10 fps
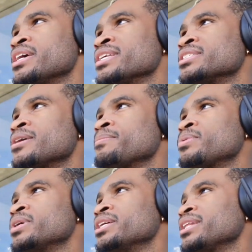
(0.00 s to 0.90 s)
at some
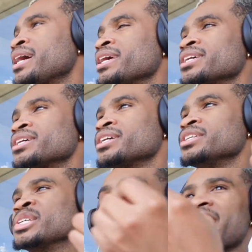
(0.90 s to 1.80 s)
point, like,
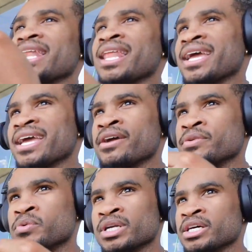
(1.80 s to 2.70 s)
you're not like everyone